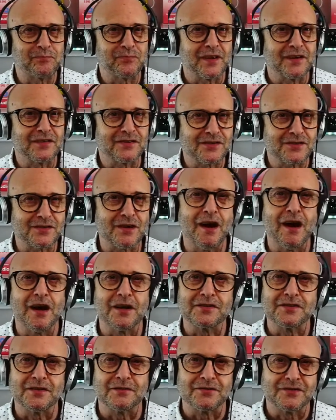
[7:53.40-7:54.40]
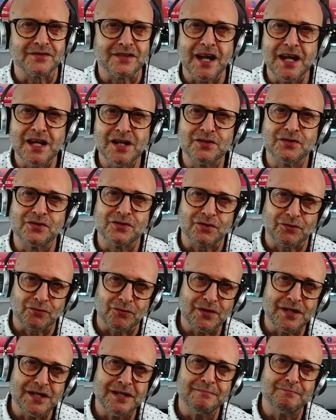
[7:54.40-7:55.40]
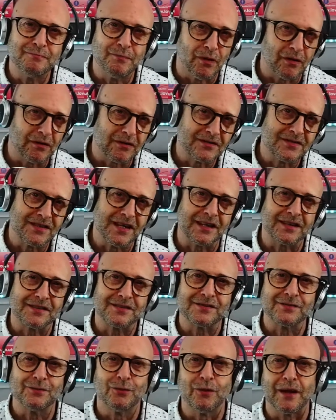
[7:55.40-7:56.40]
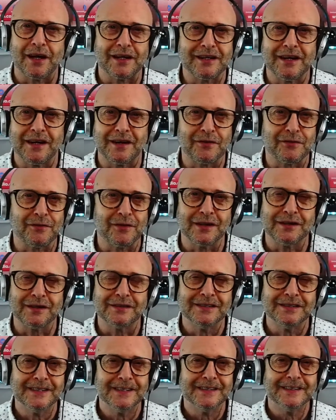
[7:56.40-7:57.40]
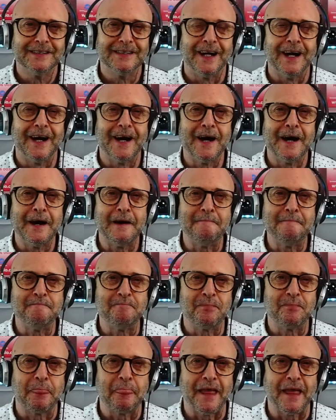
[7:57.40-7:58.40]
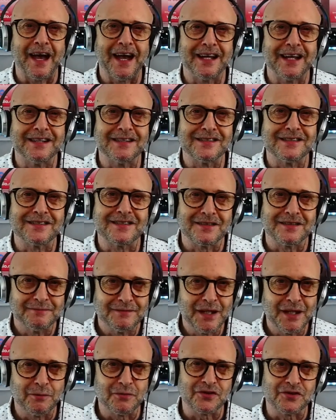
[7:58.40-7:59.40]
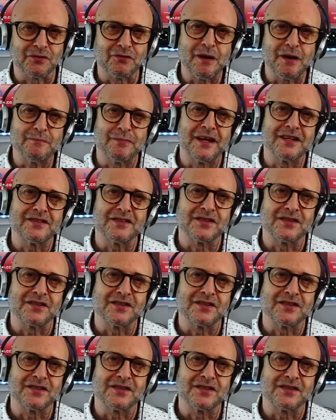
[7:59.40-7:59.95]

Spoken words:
stars of stage, screen, politics, all that kind of thing. And it was a great pleasure